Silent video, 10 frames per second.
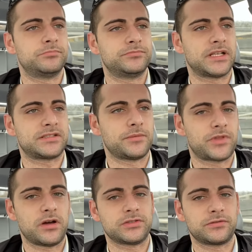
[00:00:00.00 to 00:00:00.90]
That's
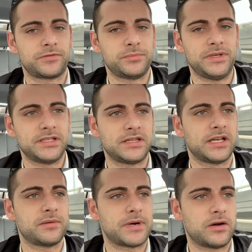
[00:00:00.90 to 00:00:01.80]
something also for me to
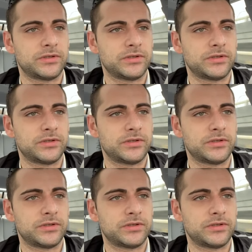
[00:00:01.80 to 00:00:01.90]
think about.